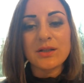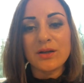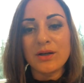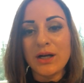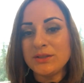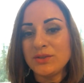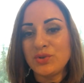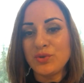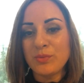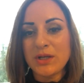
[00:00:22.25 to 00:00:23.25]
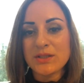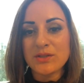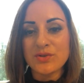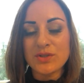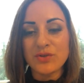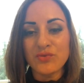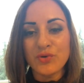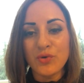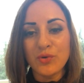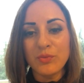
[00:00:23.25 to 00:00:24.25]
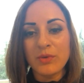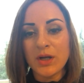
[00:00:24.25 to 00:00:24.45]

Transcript: I did 2 masters in Rome.